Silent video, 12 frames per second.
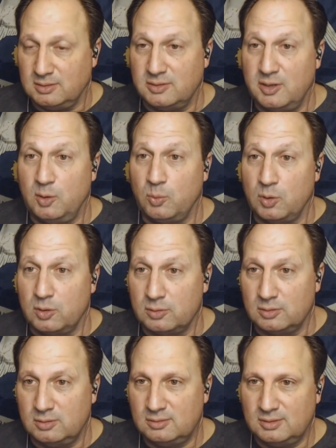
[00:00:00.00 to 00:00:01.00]
this is their
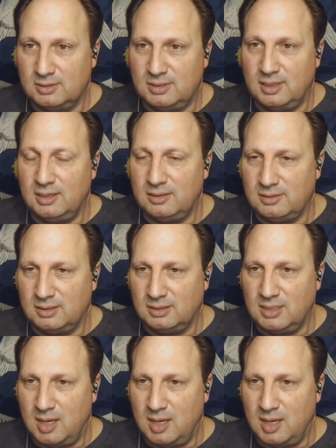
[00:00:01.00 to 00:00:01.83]
world that they